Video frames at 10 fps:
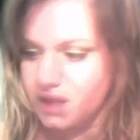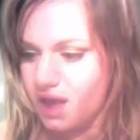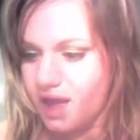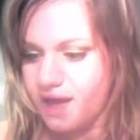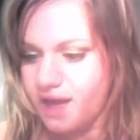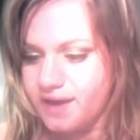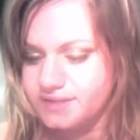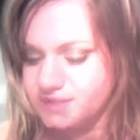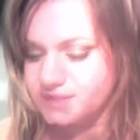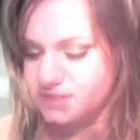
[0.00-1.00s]

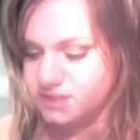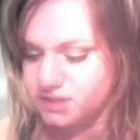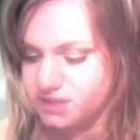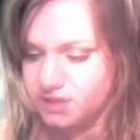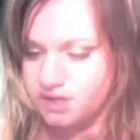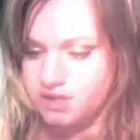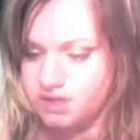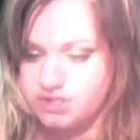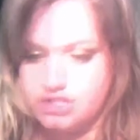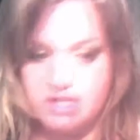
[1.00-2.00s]
and
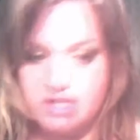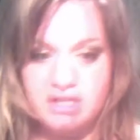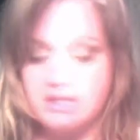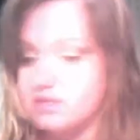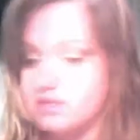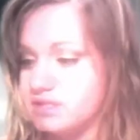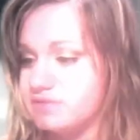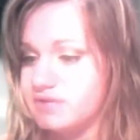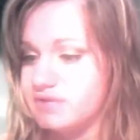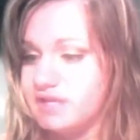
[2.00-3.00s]
she doesn't
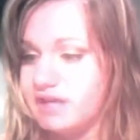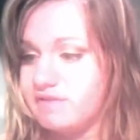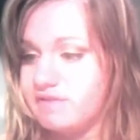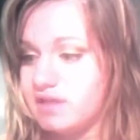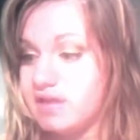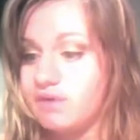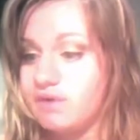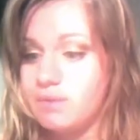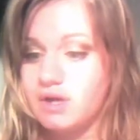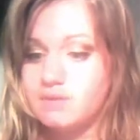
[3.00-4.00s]
really give a lot of
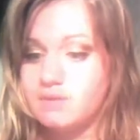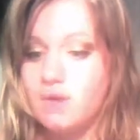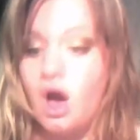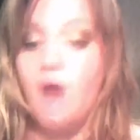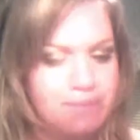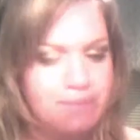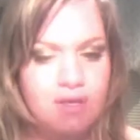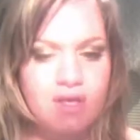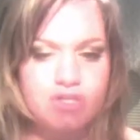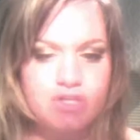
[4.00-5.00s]
homework. Oh, here.
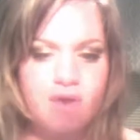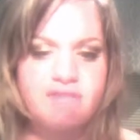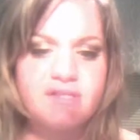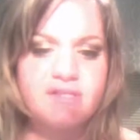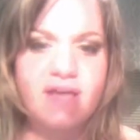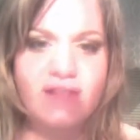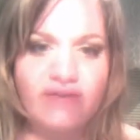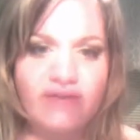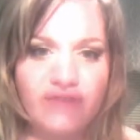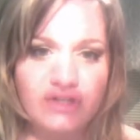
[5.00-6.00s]
So obviously I like
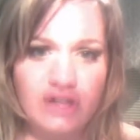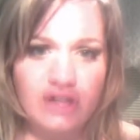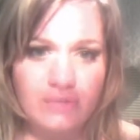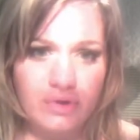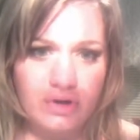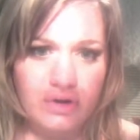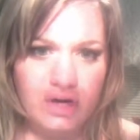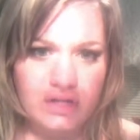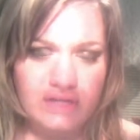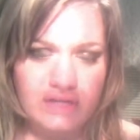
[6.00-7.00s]
French a lot more than art
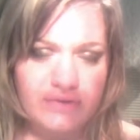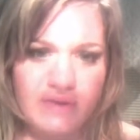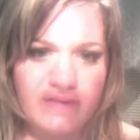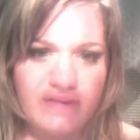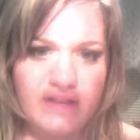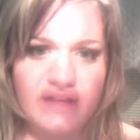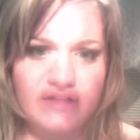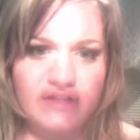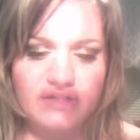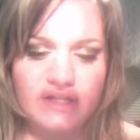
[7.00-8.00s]
because I really don't have anything
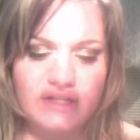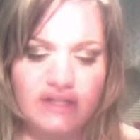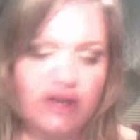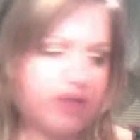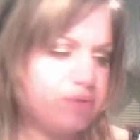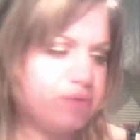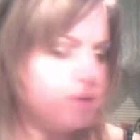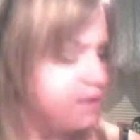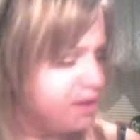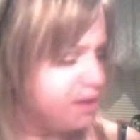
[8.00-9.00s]
interesting to tell you
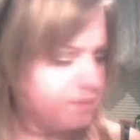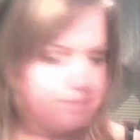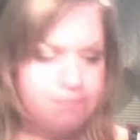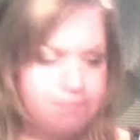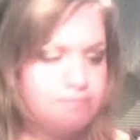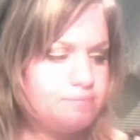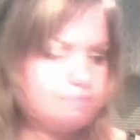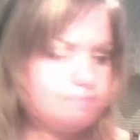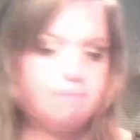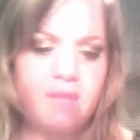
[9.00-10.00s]

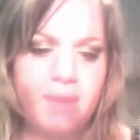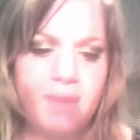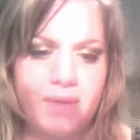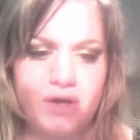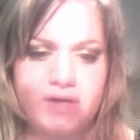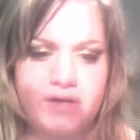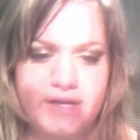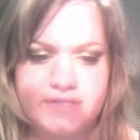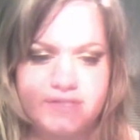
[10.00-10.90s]
about my art class.